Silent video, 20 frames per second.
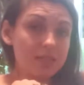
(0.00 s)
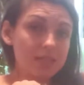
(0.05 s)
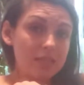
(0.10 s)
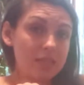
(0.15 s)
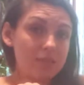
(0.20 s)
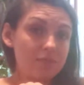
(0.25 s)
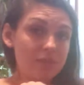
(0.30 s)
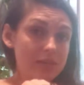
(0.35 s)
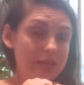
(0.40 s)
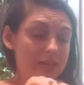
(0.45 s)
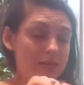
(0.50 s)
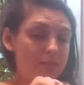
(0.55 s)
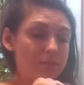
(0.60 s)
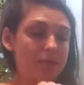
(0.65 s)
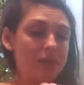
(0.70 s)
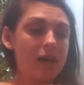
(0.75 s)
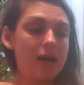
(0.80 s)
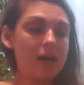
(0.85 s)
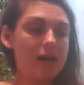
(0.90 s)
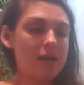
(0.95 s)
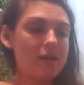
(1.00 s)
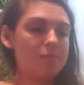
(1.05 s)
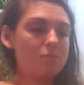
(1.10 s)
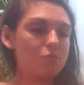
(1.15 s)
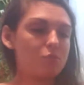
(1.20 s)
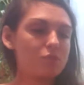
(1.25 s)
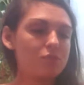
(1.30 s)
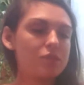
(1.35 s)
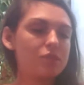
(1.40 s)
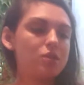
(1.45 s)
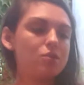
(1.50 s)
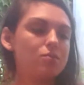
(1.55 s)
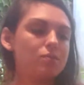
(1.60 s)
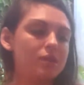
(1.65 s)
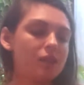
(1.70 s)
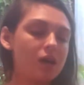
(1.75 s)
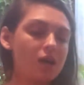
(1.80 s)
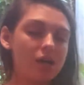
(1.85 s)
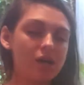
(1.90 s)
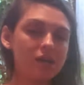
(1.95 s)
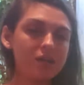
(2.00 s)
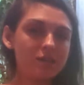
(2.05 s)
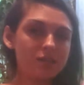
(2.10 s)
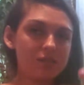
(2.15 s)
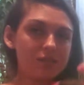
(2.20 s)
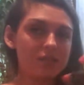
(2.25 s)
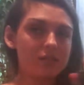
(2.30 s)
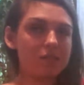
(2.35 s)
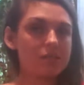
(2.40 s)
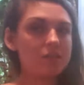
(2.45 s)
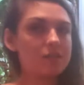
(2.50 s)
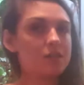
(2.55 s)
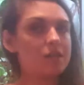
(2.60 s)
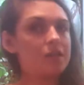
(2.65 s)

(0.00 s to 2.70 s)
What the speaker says: leaving behind more than you lost.